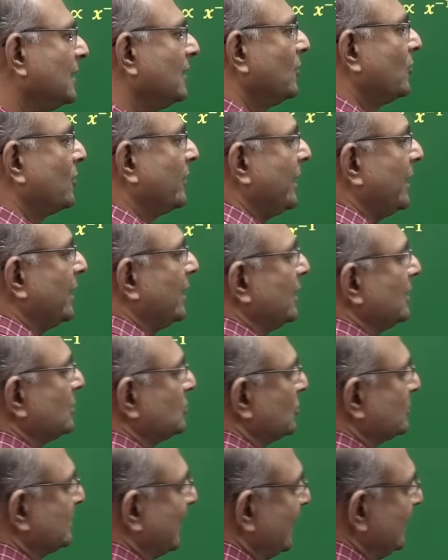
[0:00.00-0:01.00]
Okay,
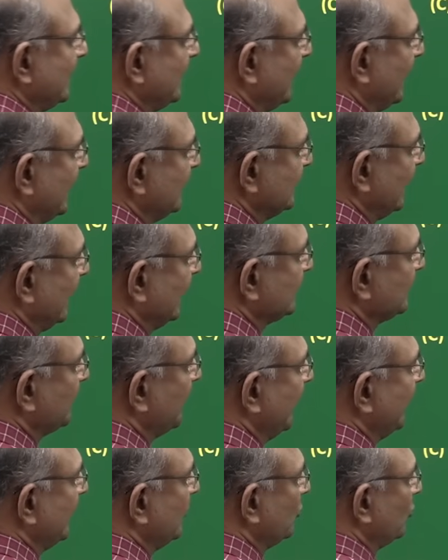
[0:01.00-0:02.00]
so sin theta is x
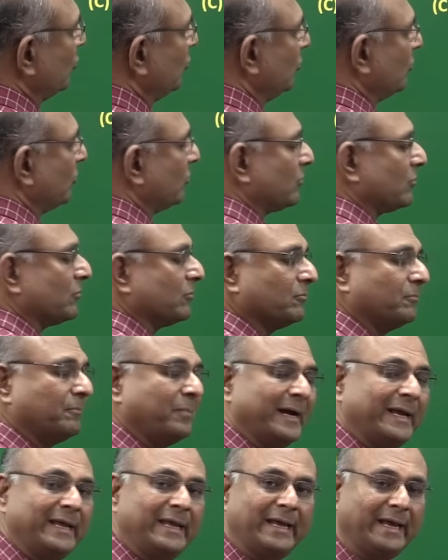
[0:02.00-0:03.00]
by 2
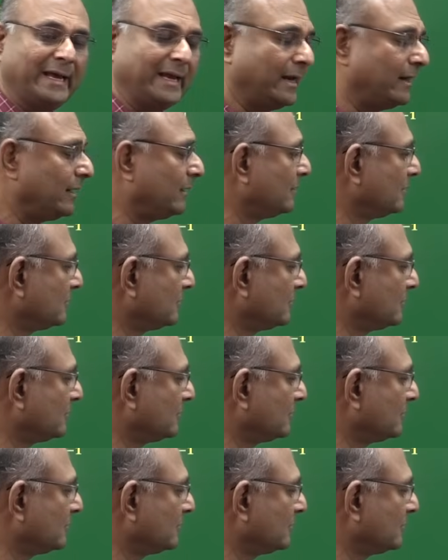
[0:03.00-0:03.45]
by L.